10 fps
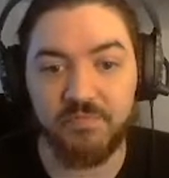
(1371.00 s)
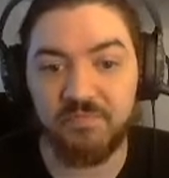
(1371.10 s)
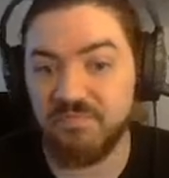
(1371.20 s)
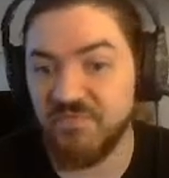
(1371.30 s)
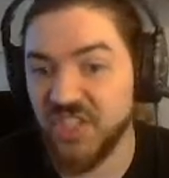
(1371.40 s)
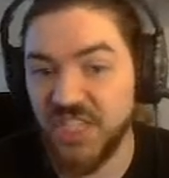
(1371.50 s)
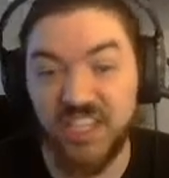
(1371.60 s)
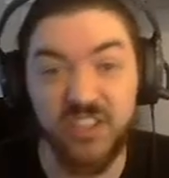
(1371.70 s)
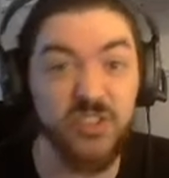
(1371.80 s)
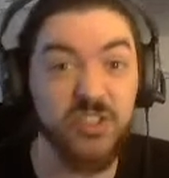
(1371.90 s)
Just get
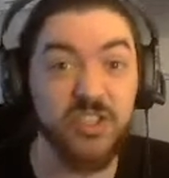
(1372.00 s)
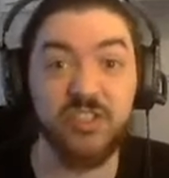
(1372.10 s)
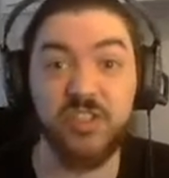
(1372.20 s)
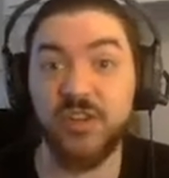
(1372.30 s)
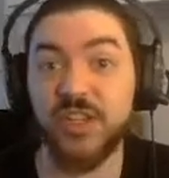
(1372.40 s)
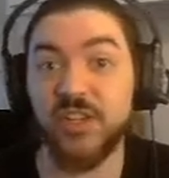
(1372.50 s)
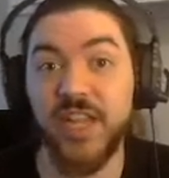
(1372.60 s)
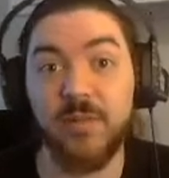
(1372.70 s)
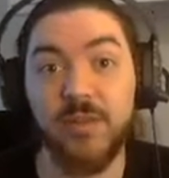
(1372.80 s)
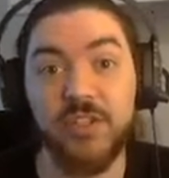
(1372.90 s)
used to turning your
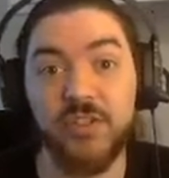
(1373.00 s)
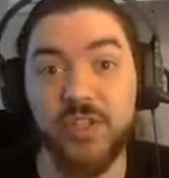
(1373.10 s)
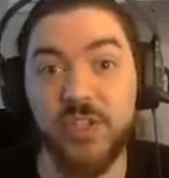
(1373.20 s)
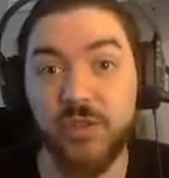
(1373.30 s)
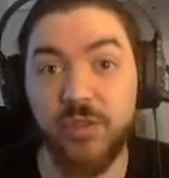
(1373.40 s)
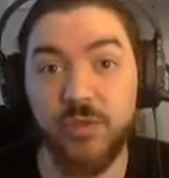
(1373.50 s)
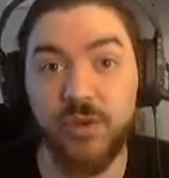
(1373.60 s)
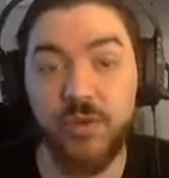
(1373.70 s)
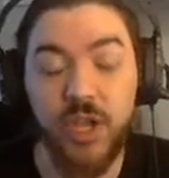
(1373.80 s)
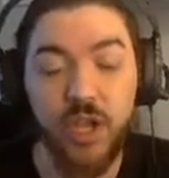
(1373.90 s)
camera as soon as you go
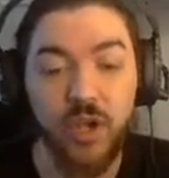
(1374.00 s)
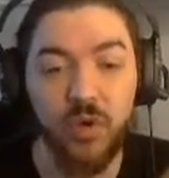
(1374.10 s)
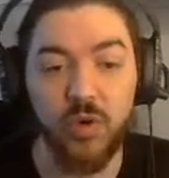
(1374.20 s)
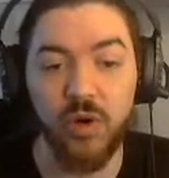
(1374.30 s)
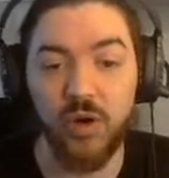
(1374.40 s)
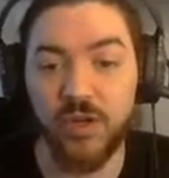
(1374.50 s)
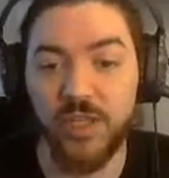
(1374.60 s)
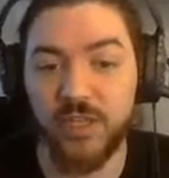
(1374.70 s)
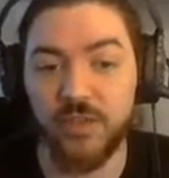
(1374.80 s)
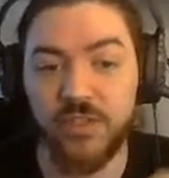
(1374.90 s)
through, or get used